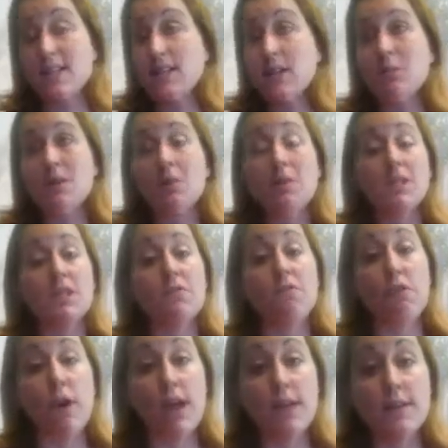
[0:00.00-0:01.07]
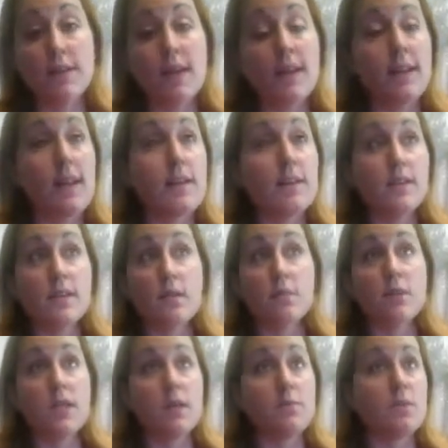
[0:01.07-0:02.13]
And sometimes it's friends, and yes,
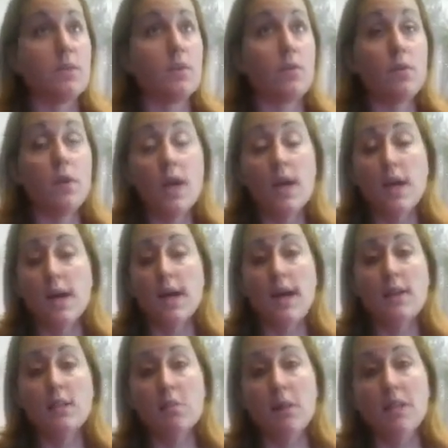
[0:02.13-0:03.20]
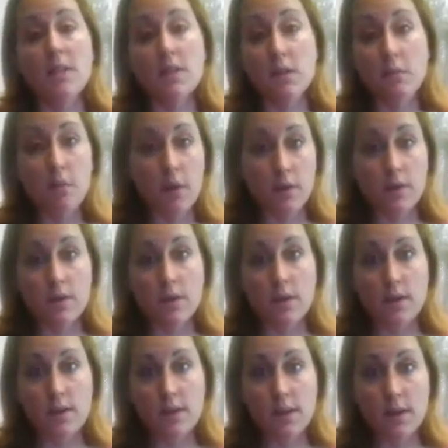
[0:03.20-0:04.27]
sometimes I spend some months
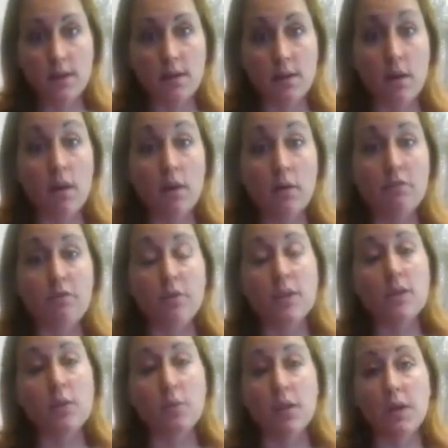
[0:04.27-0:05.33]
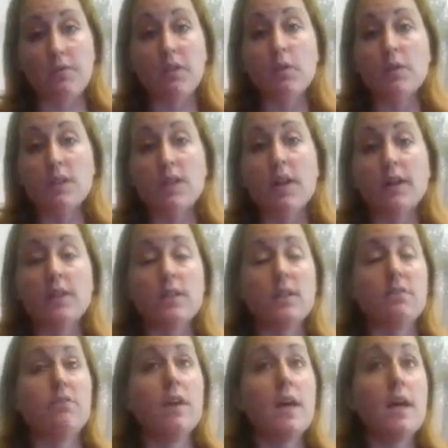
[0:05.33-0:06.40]
not seeing a lot of friends or being very
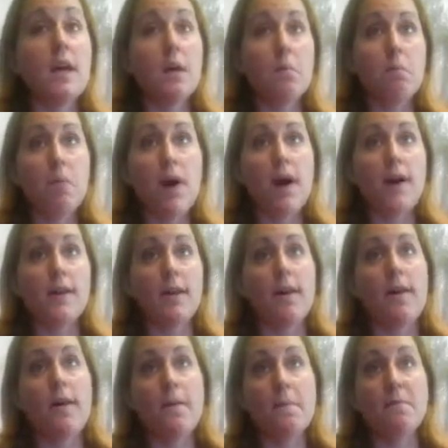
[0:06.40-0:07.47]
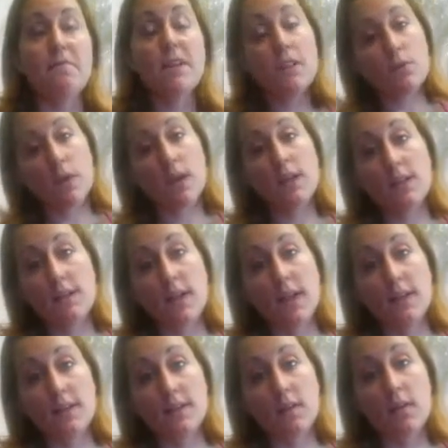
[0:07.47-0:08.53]
selective, but that's what it
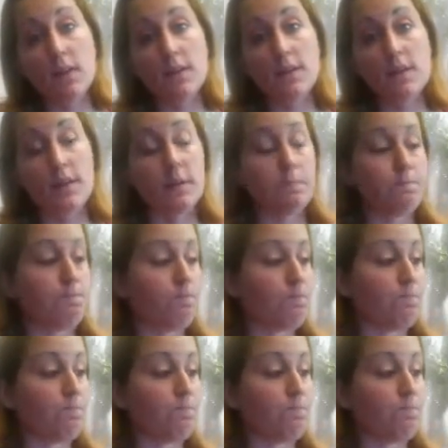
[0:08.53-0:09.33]
takes, honestly.